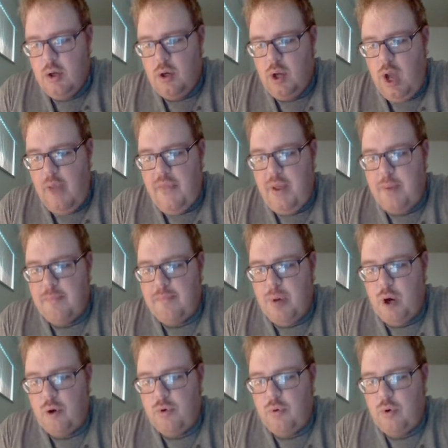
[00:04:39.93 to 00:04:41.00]
I think
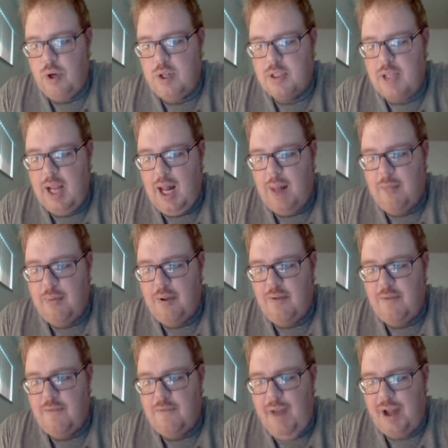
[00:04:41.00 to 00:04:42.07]
Baldroy's kind of been
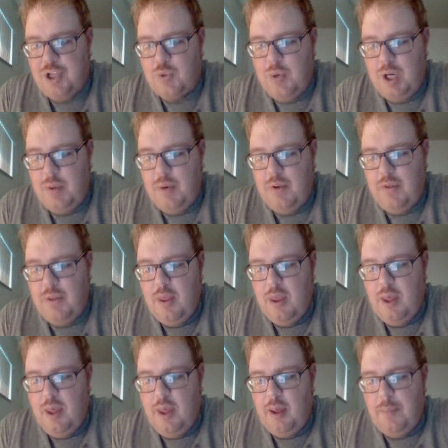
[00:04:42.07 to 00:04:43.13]
infatuated with.
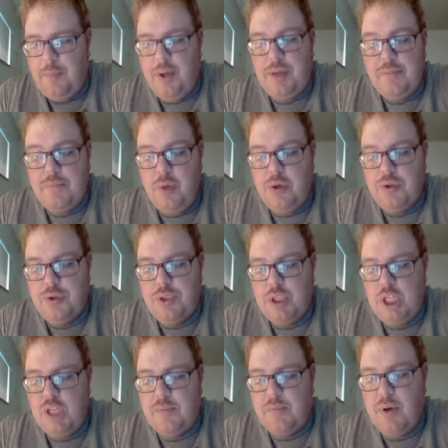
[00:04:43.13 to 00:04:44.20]
But
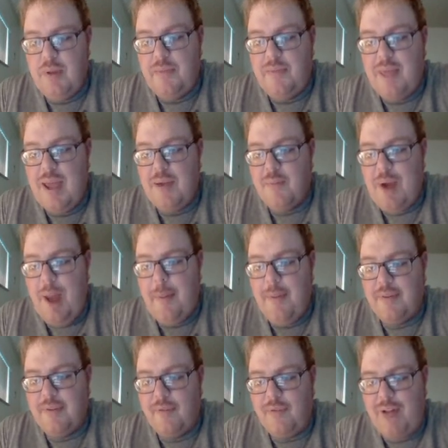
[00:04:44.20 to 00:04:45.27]
mostly put they wrap
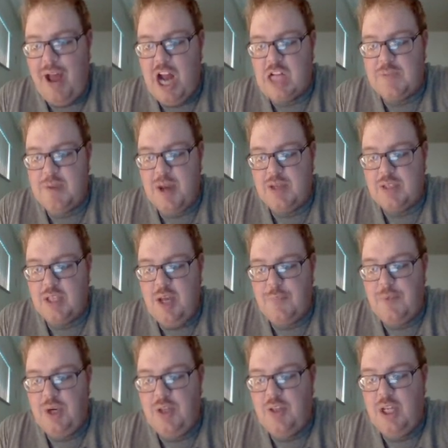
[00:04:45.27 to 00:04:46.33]
up the flashback stuff.
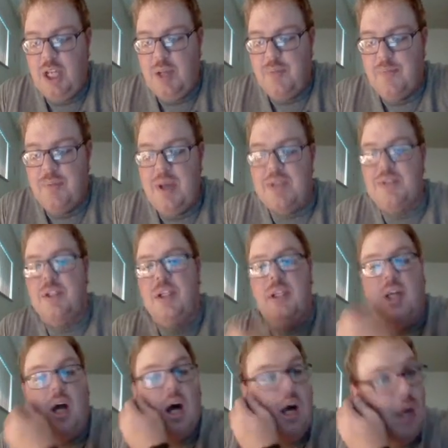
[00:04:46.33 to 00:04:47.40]
We continue
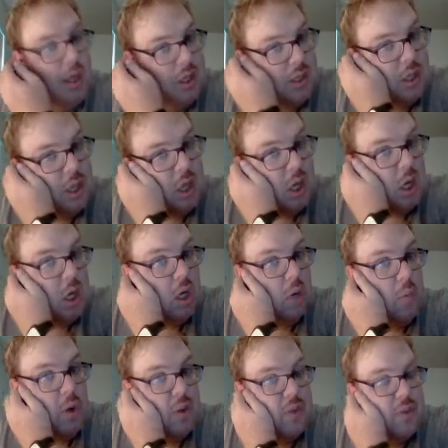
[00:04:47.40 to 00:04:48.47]
basically on
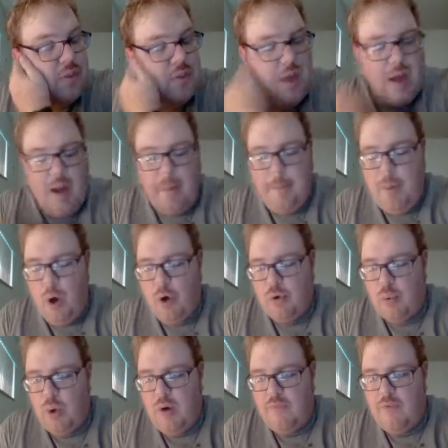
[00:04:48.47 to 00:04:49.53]
with uh,
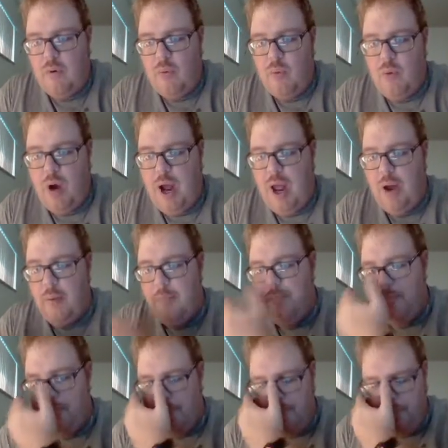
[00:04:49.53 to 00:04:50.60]
Baldroy for a while.
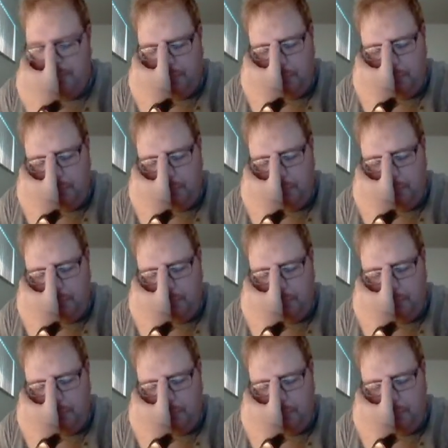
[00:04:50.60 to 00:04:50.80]
Mm-hmm.